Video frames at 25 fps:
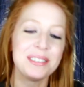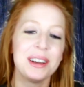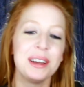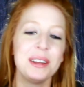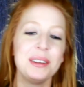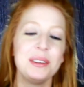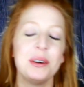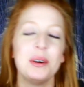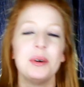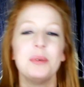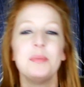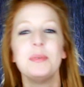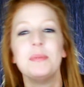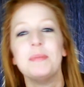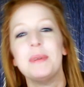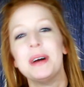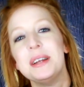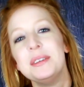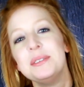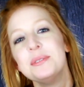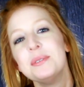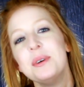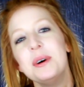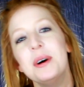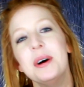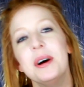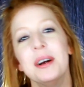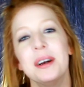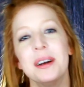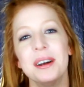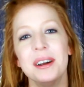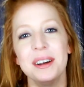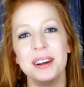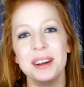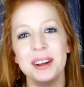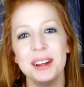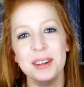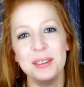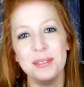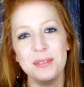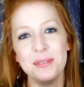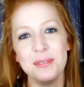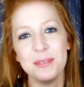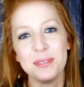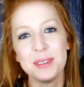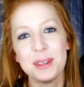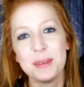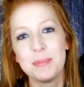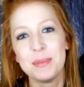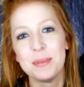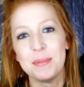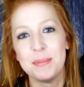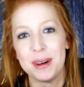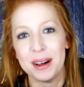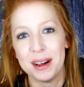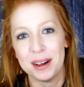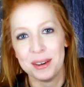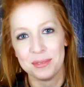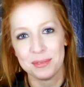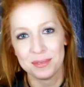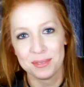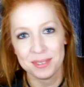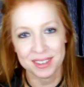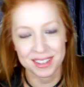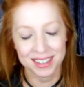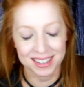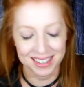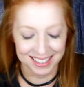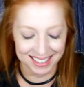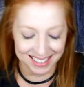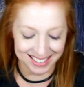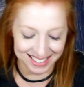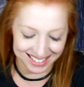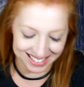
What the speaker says: so I had to open my door and flip them off.